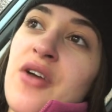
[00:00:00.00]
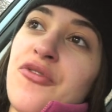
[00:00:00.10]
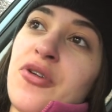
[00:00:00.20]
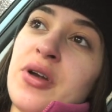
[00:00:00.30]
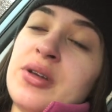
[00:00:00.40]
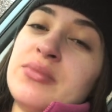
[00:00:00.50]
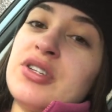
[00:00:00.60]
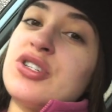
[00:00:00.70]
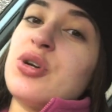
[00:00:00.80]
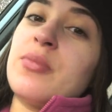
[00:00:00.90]
for him
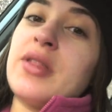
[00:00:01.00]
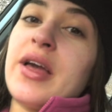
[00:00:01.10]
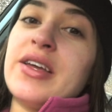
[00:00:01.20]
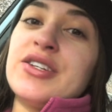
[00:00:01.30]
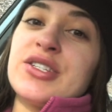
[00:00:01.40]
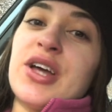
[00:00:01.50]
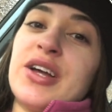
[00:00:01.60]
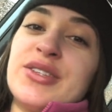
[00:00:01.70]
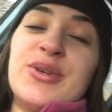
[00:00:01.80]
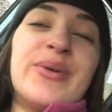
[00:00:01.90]
to show me that he just got
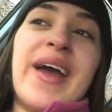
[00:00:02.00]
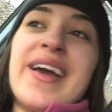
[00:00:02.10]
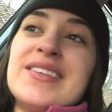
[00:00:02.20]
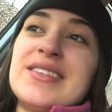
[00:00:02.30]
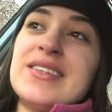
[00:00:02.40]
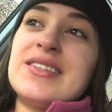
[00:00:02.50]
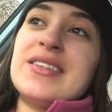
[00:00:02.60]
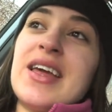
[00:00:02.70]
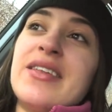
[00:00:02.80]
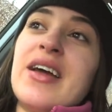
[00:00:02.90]
into an accident
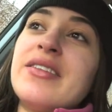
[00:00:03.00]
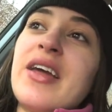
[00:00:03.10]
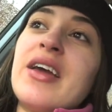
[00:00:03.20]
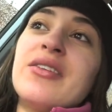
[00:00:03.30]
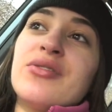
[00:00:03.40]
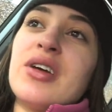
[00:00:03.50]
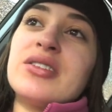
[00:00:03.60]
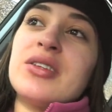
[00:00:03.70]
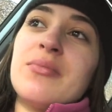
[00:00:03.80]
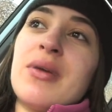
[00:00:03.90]
today not that you know
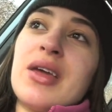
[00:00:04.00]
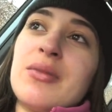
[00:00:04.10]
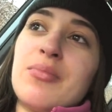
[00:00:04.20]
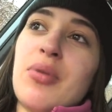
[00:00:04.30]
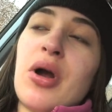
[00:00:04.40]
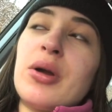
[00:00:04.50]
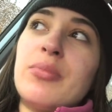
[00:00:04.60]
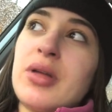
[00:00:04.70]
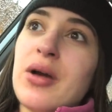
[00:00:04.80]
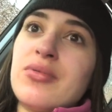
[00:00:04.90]
that's the main part
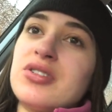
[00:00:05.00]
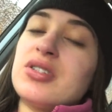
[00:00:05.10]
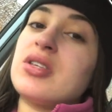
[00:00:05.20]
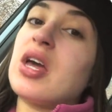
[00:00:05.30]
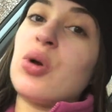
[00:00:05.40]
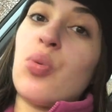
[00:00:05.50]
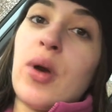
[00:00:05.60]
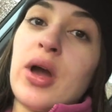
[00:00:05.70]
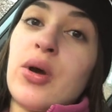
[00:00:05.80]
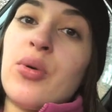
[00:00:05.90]
but I was just like
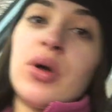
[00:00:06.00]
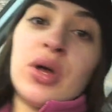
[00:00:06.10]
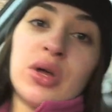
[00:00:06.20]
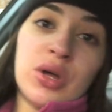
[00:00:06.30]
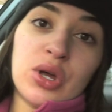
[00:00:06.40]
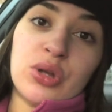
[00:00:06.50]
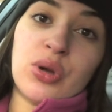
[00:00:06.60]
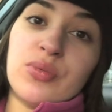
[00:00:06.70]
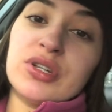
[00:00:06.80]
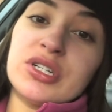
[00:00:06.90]
wow you know
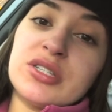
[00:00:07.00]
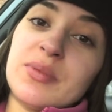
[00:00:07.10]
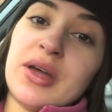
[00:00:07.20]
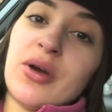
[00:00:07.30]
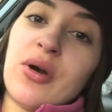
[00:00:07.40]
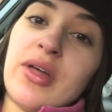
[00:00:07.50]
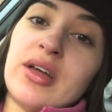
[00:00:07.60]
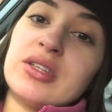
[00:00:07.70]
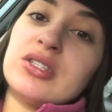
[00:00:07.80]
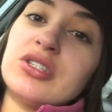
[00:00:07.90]
we just spent all
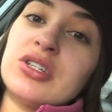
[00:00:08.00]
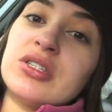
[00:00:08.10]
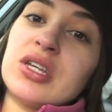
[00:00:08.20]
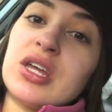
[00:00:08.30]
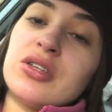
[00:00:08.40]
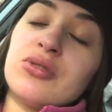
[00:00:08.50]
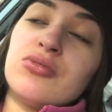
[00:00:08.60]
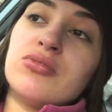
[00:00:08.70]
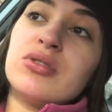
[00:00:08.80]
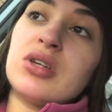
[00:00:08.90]
that just to get the
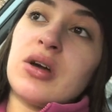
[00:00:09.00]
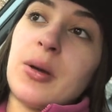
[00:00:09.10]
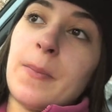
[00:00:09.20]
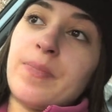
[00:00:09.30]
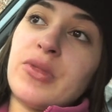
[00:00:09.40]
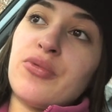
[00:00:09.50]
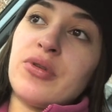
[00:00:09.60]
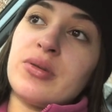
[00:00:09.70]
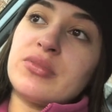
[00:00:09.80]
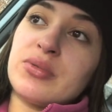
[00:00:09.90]
new um,
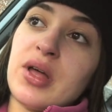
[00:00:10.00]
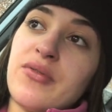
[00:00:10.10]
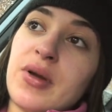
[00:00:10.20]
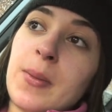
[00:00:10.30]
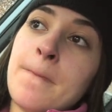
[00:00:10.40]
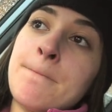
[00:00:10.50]
rims whatever